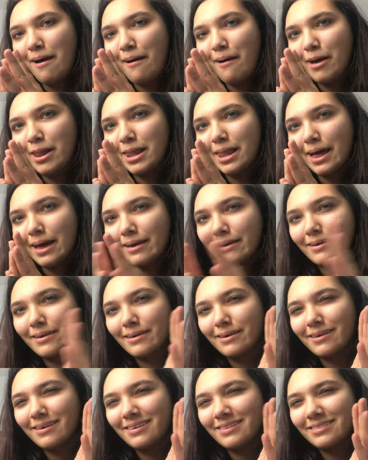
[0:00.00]
like,
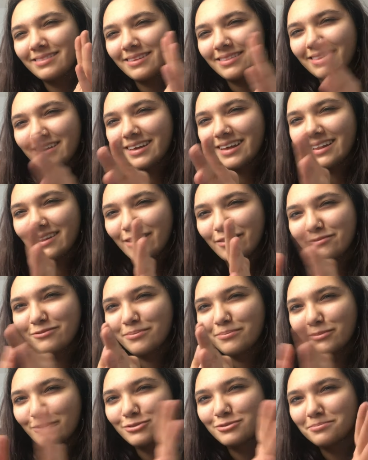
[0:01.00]
the thing I love the
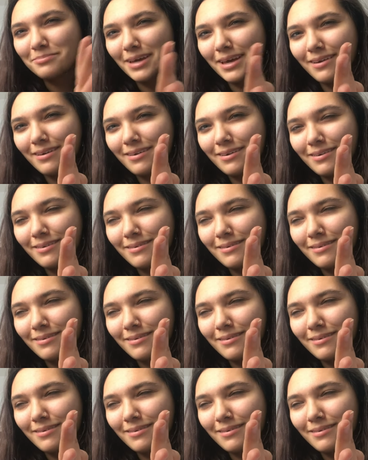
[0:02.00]
most to make.